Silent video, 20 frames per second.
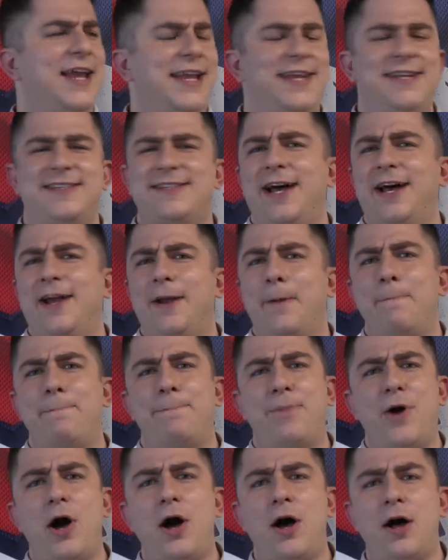He's got a
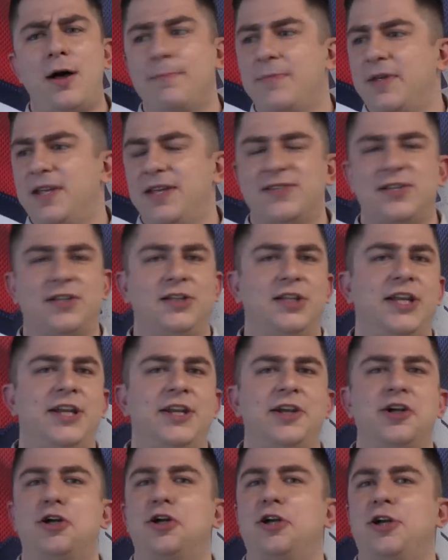bomb. He's a
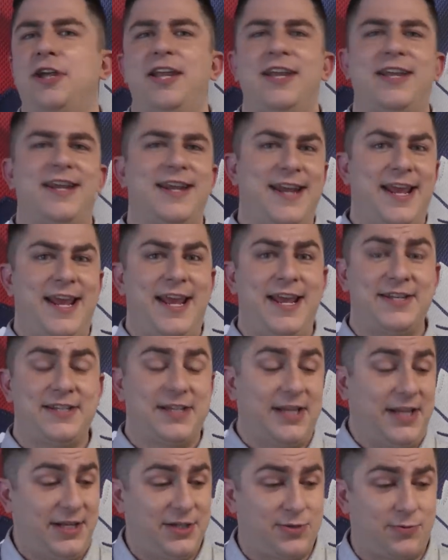leader. He can
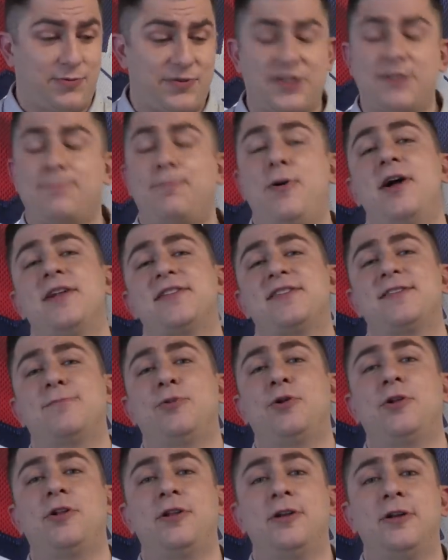hit. He's
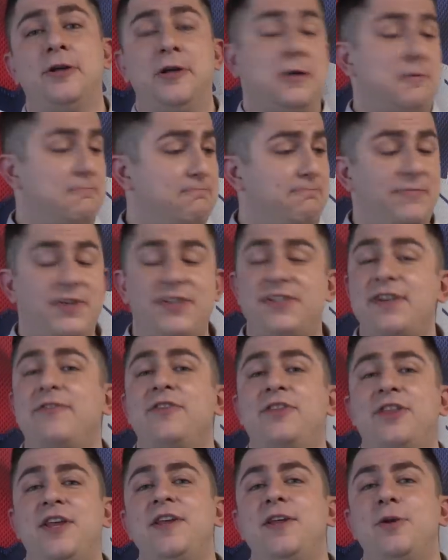responsible. He's
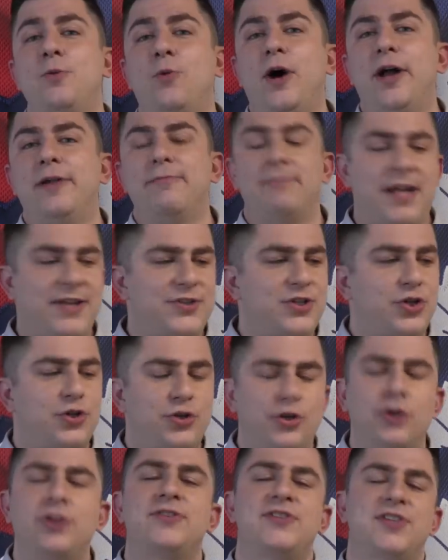everything you want. It's a
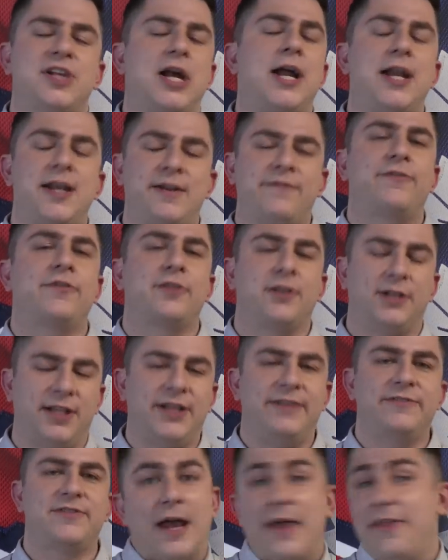good signing for the
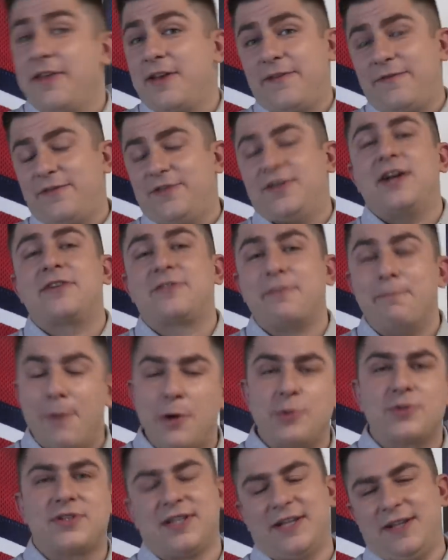Leafs. I think if you talk to
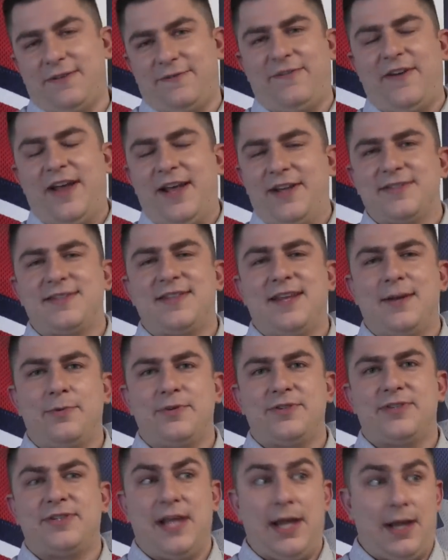most Leaf fans, they
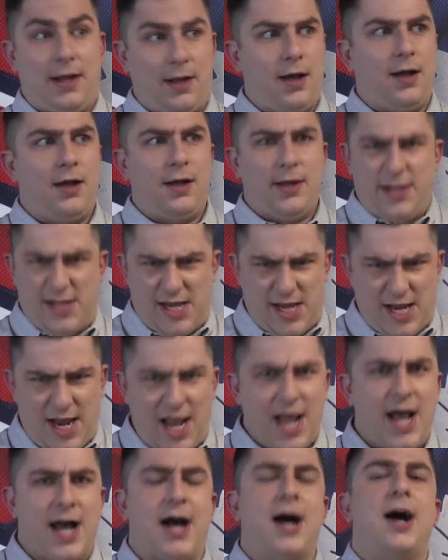would say, uh,
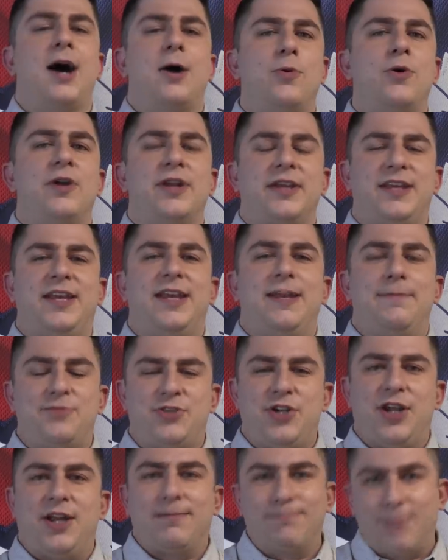yeah, I want to keep
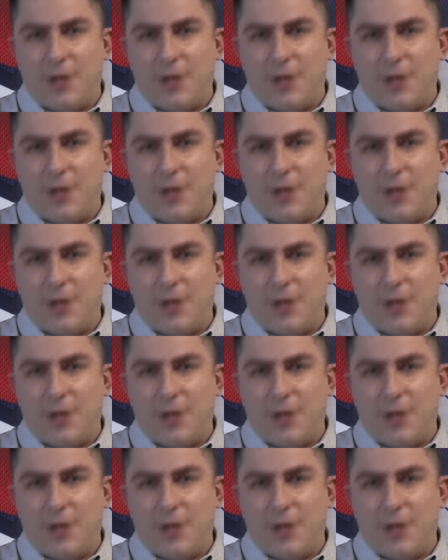Jake